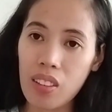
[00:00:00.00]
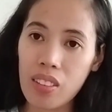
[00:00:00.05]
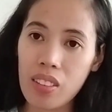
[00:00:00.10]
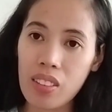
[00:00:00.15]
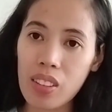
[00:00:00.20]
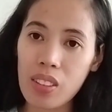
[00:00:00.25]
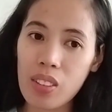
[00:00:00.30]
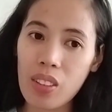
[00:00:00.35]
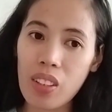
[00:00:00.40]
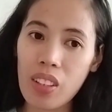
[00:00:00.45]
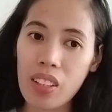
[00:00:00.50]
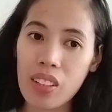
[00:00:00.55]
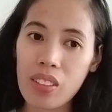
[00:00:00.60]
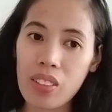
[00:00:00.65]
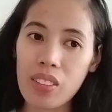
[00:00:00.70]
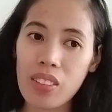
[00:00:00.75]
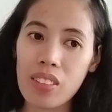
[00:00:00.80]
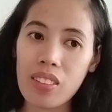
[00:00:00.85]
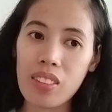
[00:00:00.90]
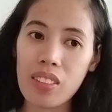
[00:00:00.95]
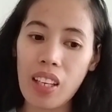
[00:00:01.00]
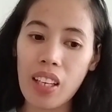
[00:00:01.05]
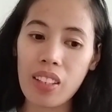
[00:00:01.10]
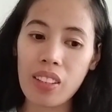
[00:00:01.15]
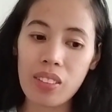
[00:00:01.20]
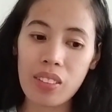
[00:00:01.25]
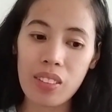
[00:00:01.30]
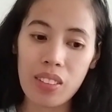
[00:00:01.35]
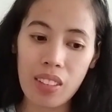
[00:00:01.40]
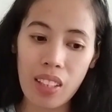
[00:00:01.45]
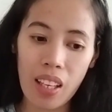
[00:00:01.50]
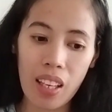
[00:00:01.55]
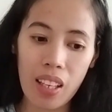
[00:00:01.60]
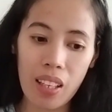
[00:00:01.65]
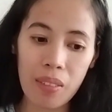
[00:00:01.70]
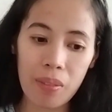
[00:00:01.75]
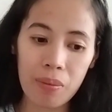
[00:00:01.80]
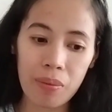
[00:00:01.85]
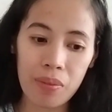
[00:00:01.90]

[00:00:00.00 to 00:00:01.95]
That's all I could say.